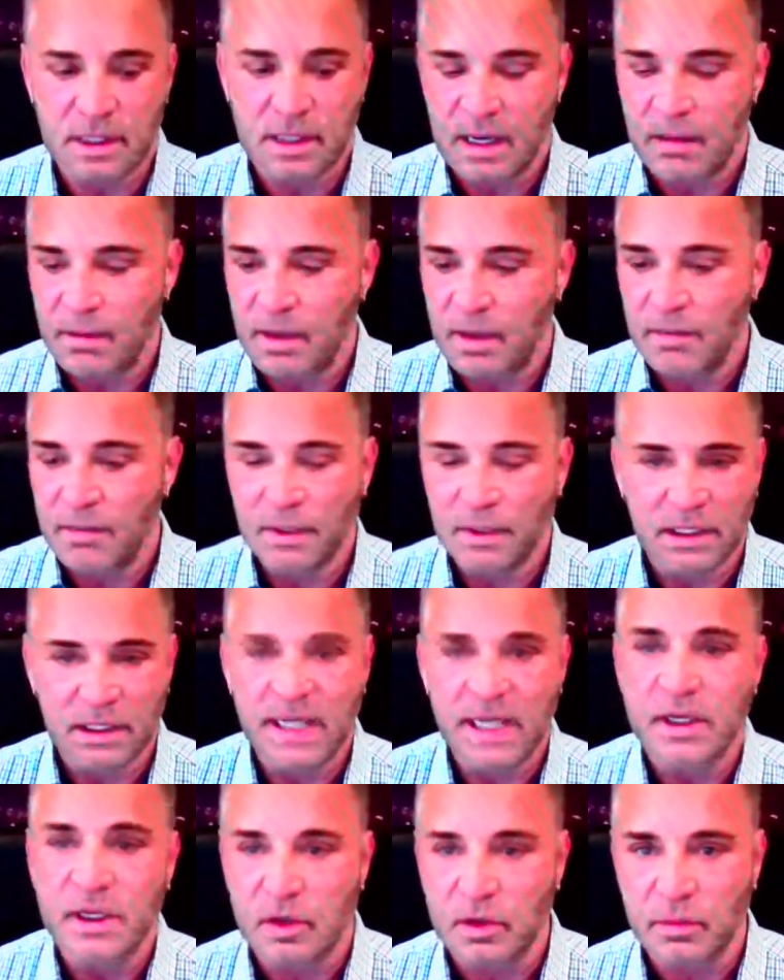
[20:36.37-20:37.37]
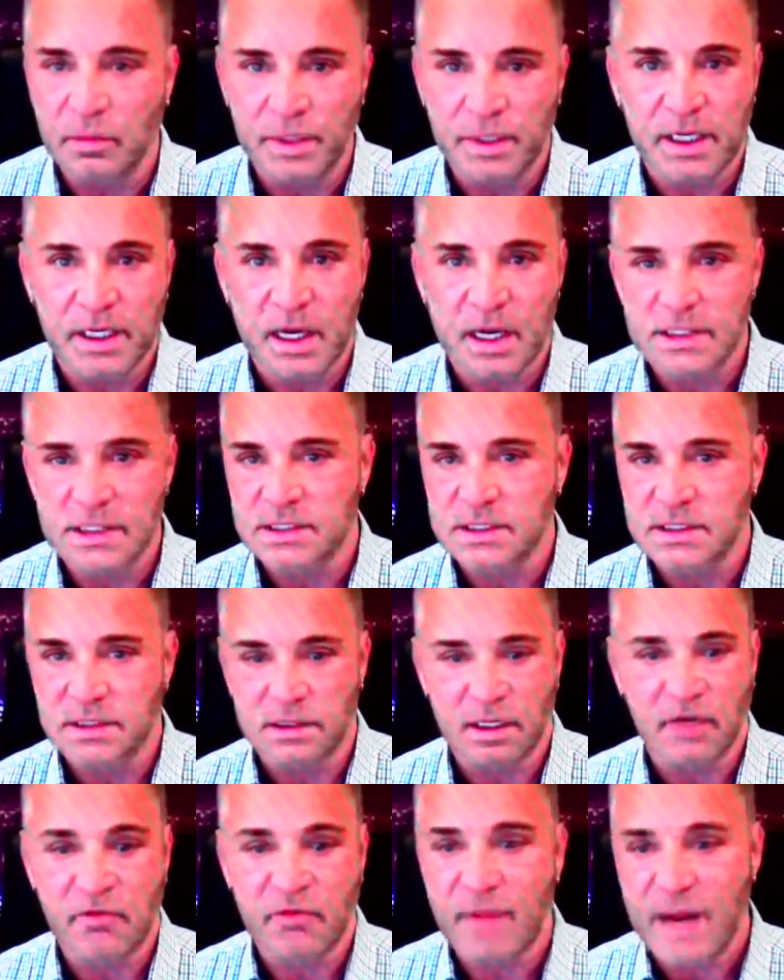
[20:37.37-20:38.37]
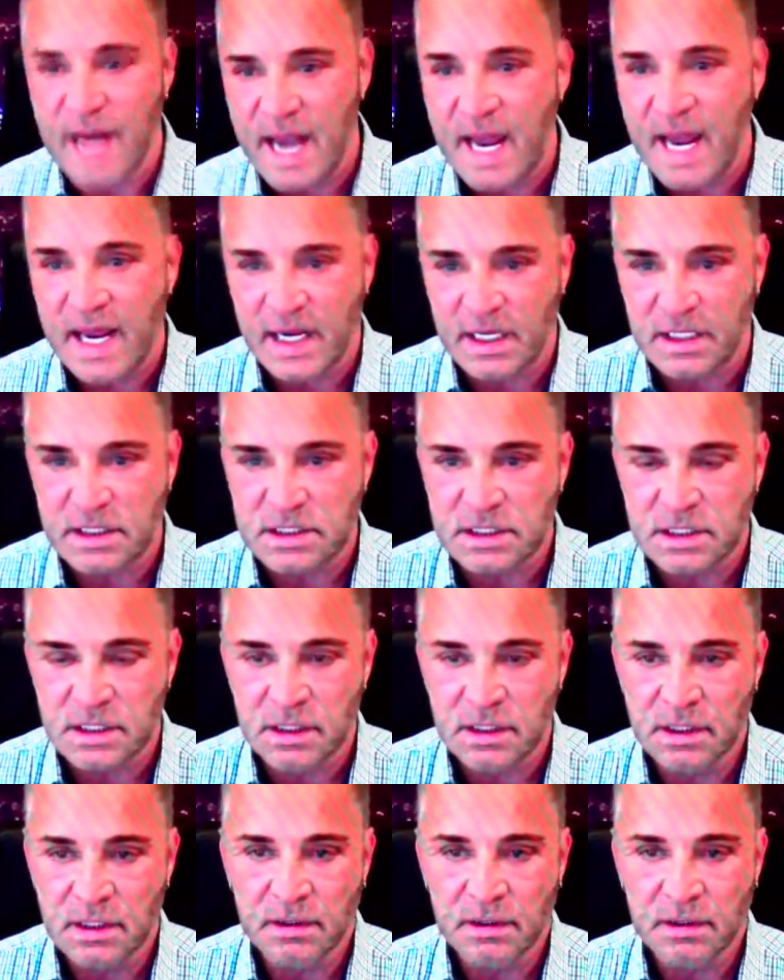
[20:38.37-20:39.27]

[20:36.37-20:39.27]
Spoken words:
a millennial because of my age